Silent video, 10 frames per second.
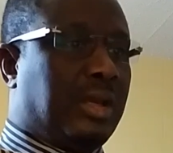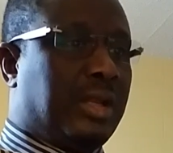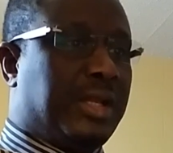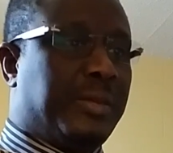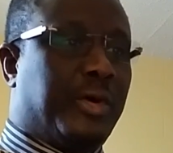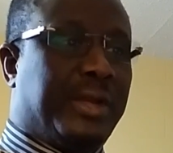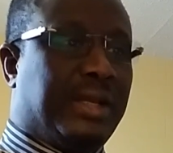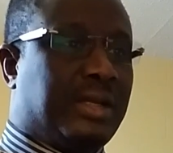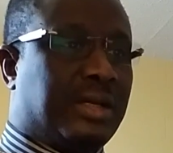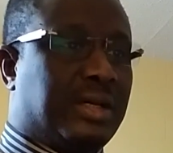a
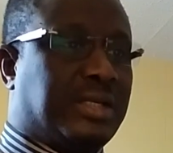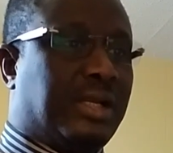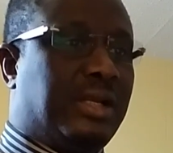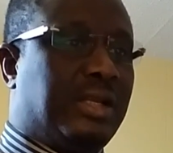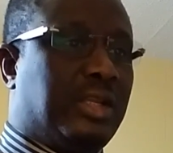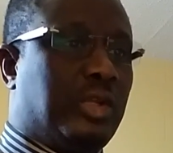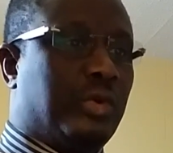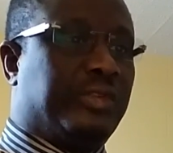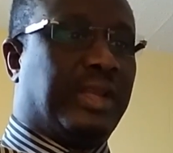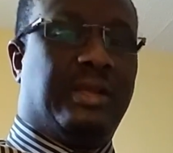demonic cartel
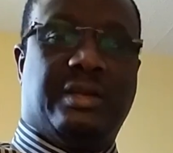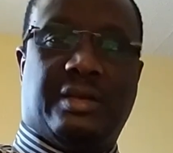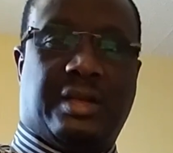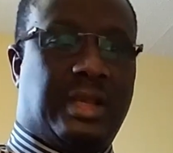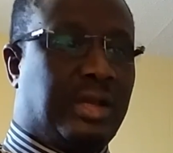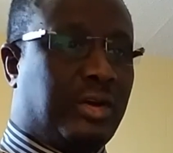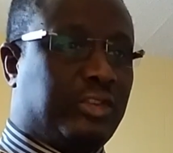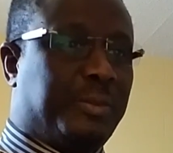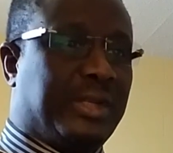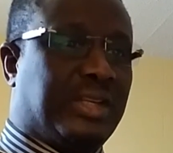using the
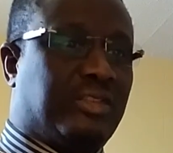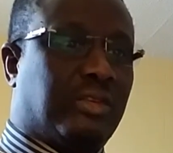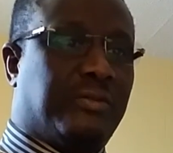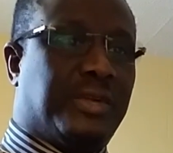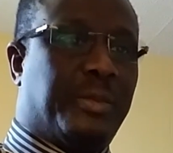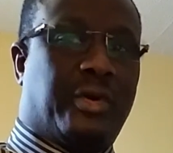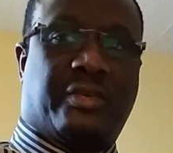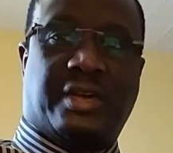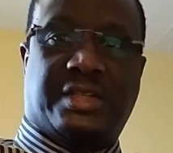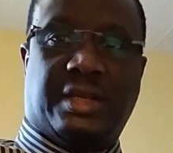cosmetics of
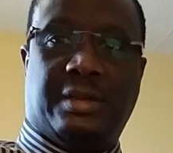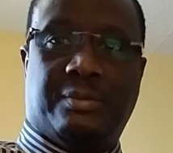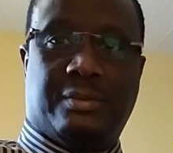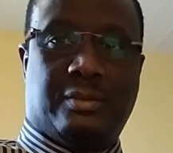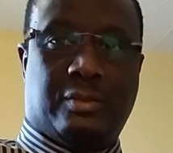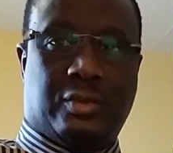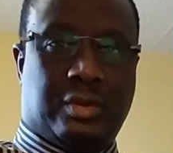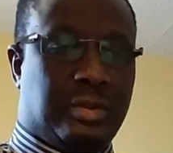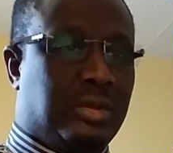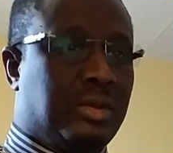democracy
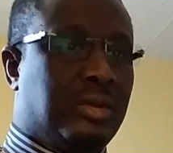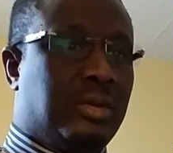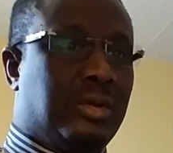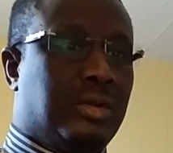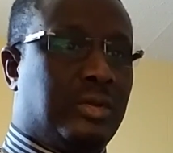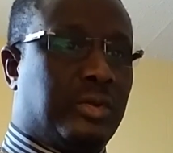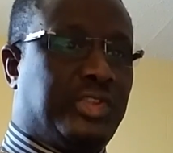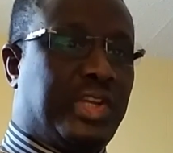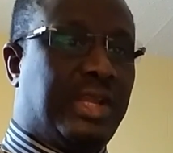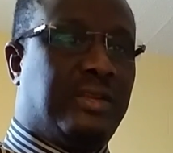to
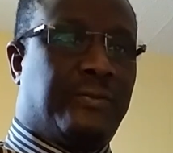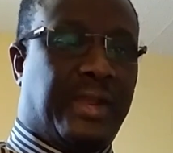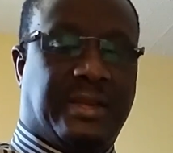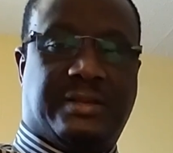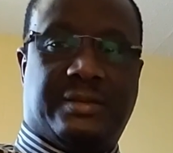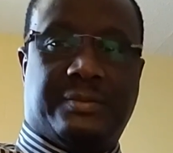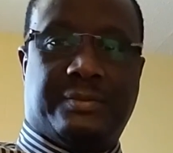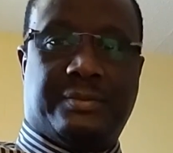change face.